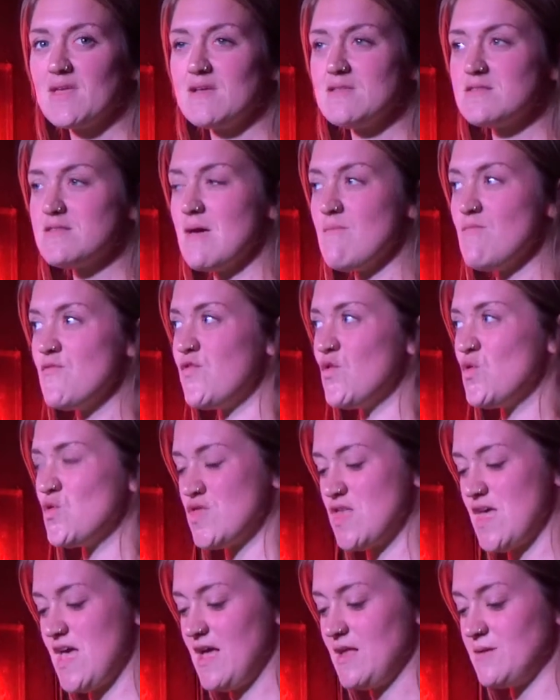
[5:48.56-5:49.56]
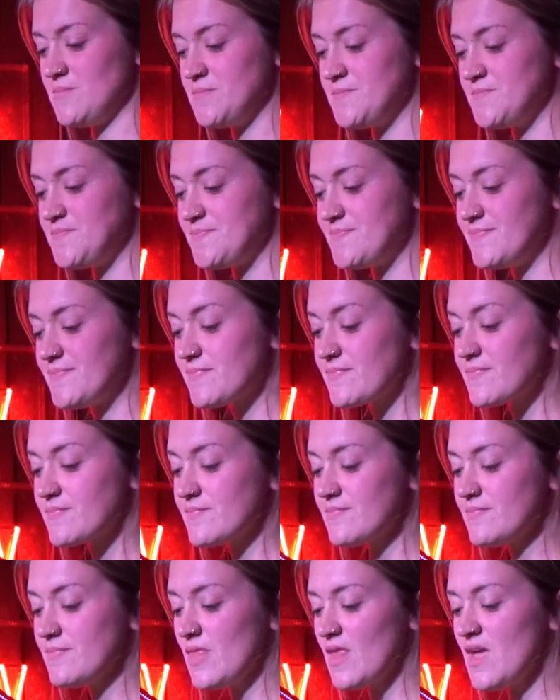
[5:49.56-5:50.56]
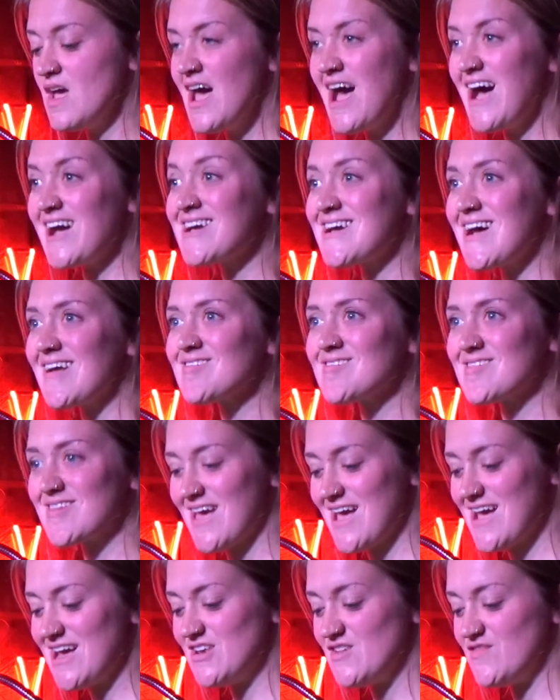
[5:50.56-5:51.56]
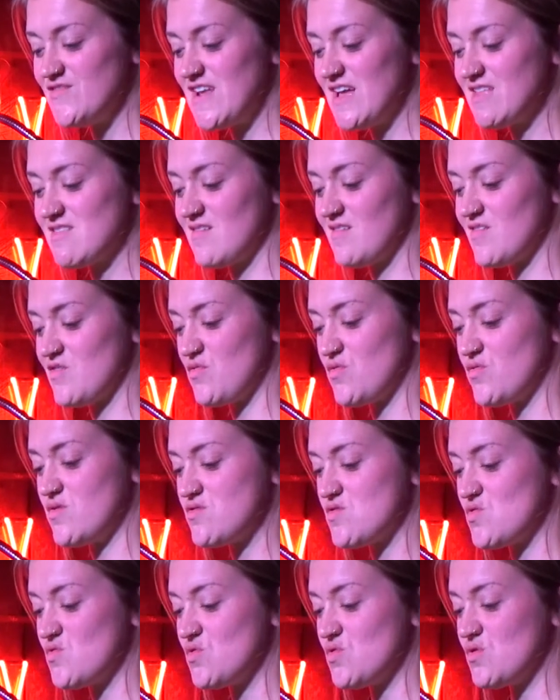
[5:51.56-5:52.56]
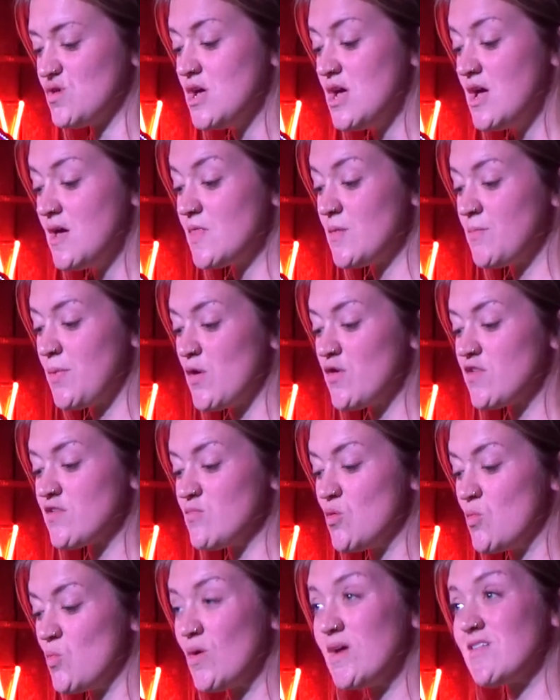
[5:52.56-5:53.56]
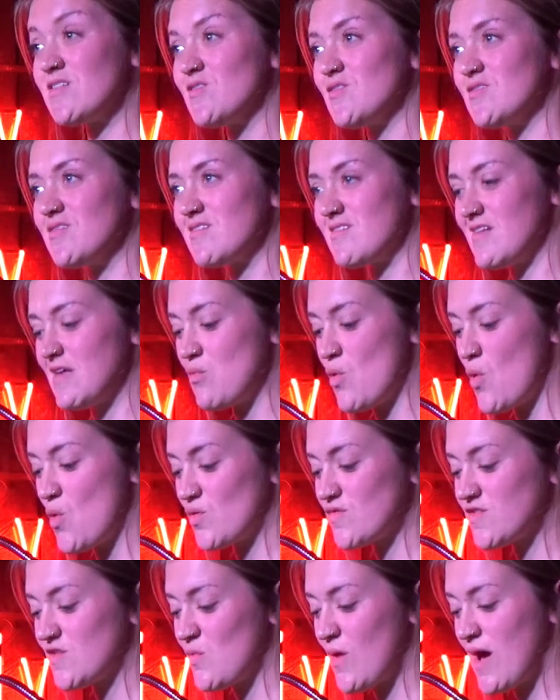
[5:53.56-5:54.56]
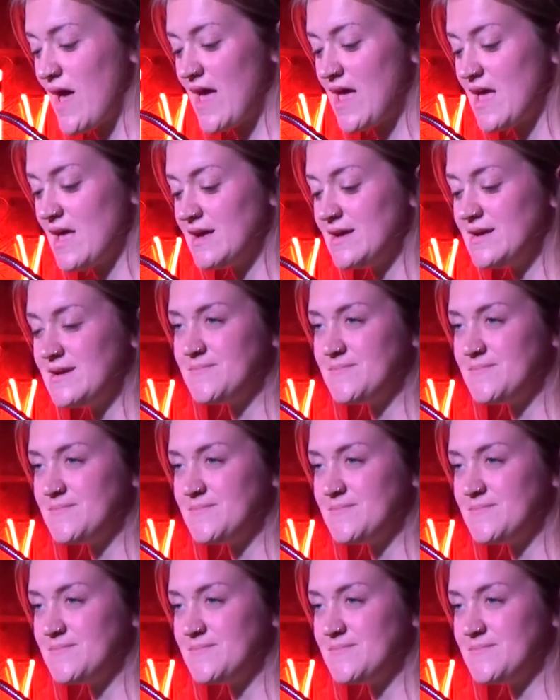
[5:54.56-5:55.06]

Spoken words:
Temp 14. A cascade of letters through the door. The postman whistles as he walks away.